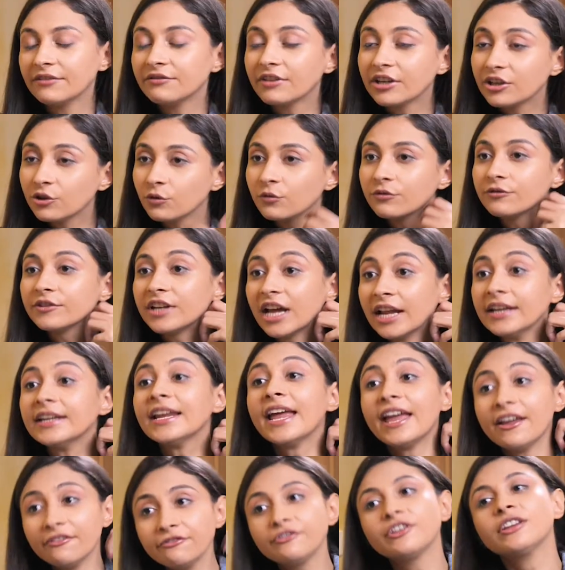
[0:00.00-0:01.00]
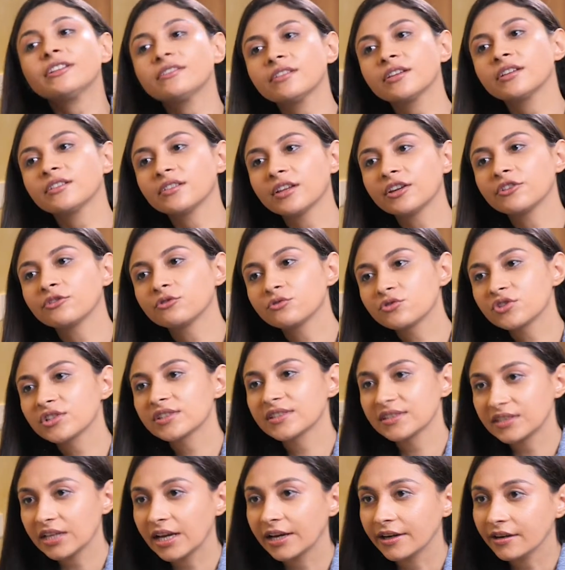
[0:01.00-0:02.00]
And when you've done everything that you
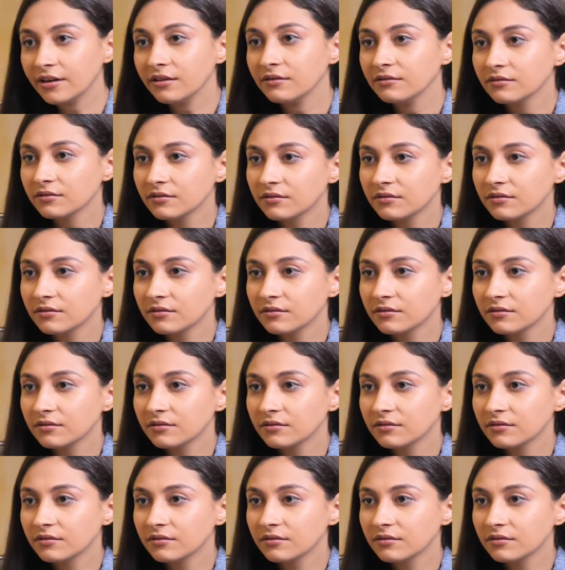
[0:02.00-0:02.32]
just said,